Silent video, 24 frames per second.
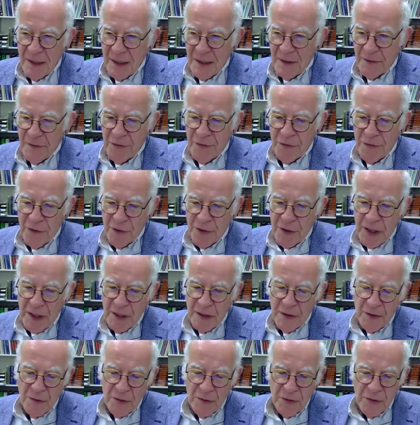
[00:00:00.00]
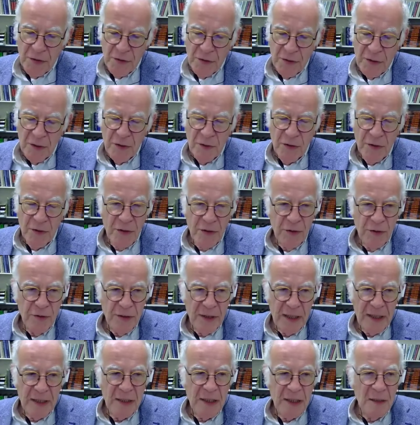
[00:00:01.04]
And further, I told you
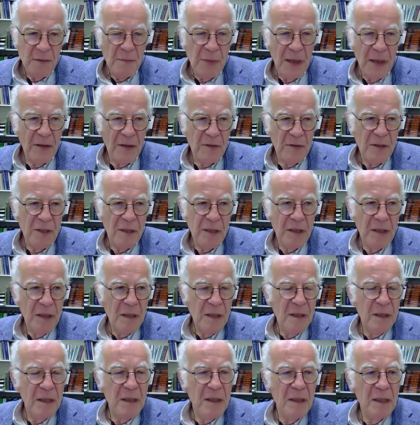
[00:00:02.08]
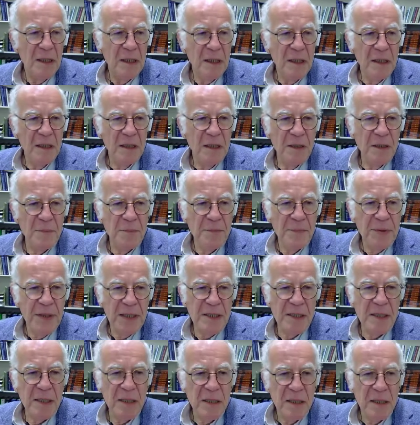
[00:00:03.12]
already about the
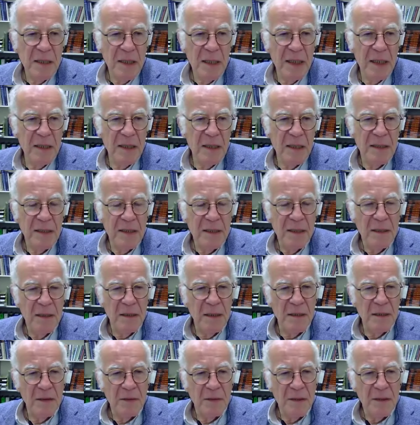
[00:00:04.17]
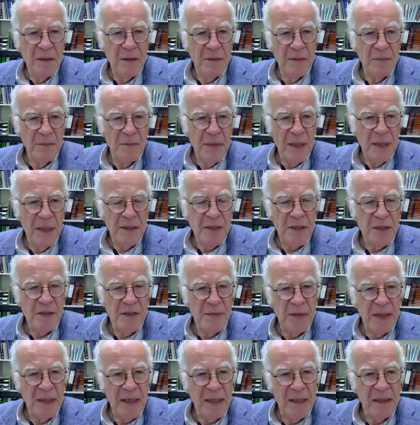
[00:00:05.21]
prison and the
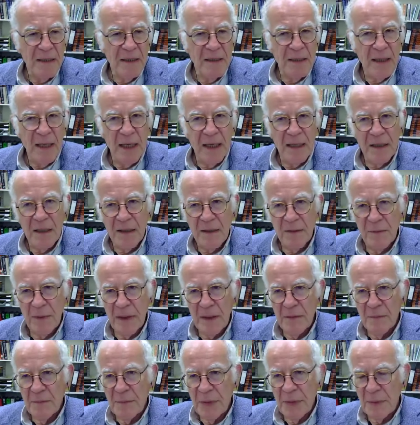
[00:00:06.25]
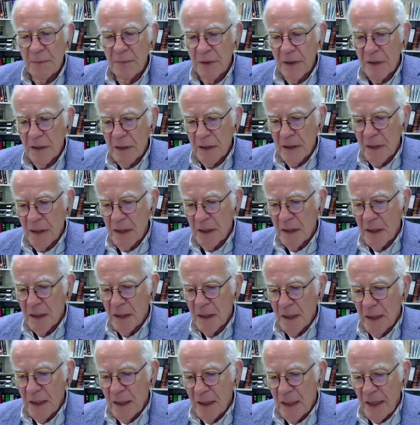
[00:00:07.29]
measures we can take when people
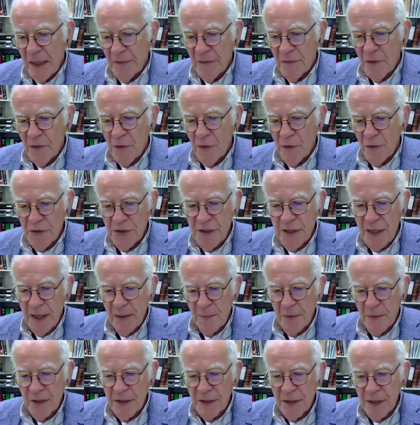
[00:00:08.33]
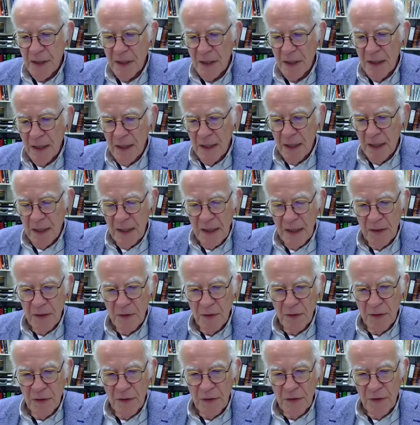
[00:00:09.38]
have caused damage in
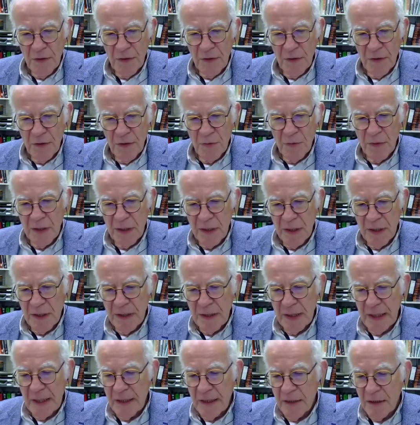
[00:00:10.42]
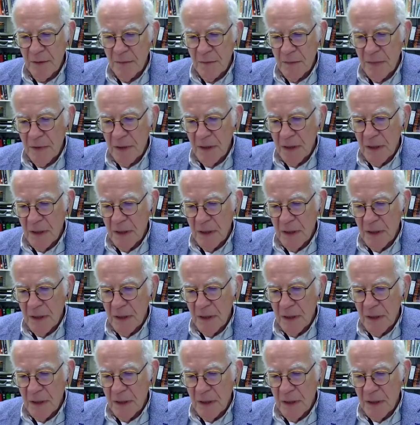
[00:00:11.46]
order to treat them.